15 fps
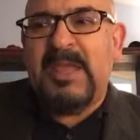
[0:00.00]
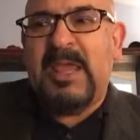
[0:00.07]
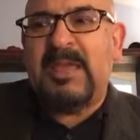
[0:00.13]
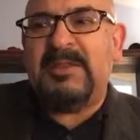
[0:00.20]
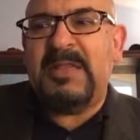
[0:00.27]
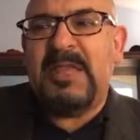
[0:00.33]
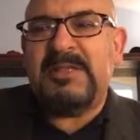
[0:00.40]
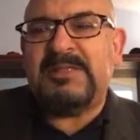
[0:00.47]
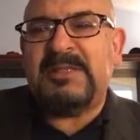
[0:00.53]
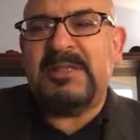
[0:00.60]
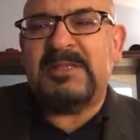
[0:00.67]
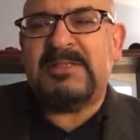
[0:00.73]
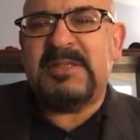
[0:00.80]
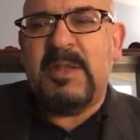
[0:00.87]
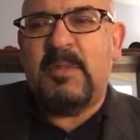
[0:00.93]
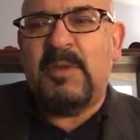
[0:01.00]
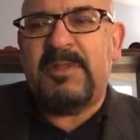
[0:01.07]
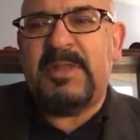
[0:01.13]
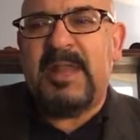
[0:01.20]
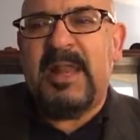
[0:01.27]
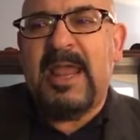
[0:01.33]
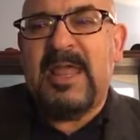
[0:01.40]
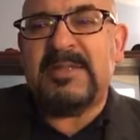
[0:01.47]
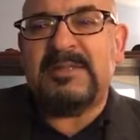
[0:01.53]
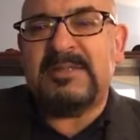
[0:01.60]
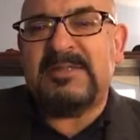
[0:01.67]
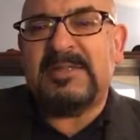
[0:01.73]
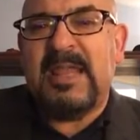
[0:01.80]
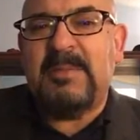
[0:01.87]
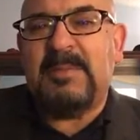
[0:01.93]
and they see someone that has the
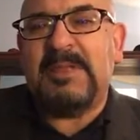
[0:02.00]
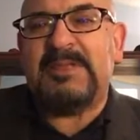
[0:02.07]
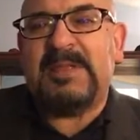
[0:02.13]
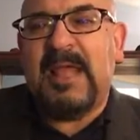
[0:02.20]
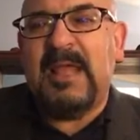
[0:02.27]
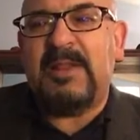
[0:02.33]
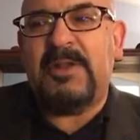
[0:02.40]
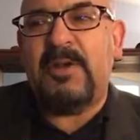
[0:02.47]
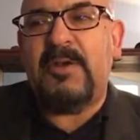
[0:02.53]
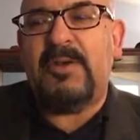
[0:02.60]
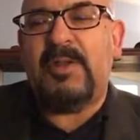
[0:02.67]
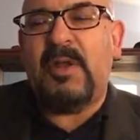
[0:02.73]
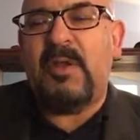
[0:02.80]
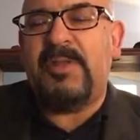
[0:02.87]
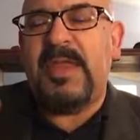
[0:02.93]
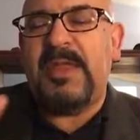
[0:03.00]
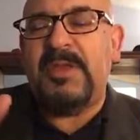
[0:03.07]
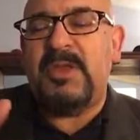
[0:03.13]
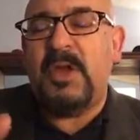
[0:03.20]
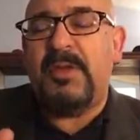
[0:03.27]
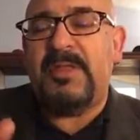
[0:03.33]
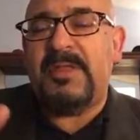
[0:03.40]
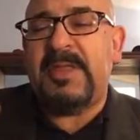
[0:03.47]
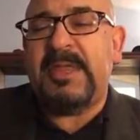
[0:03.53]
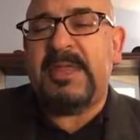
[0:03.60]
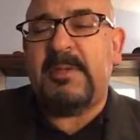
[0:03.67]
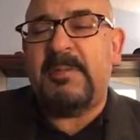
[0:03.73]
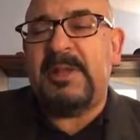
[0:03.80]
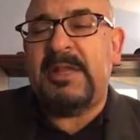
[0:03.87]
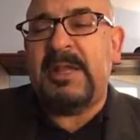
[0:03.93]
same mentality, or they know that they
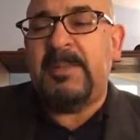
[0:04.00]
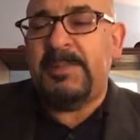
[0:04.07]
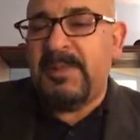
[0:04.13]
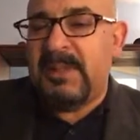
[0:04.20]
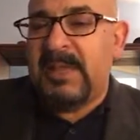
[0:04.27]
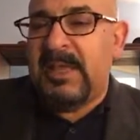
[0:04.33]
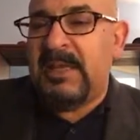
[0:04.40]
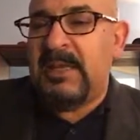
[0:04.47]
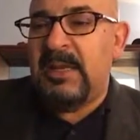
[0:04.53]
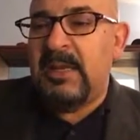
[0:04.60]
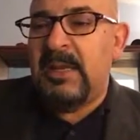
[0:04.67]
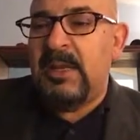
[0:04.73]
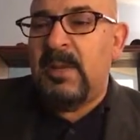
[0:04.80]
can manipulate,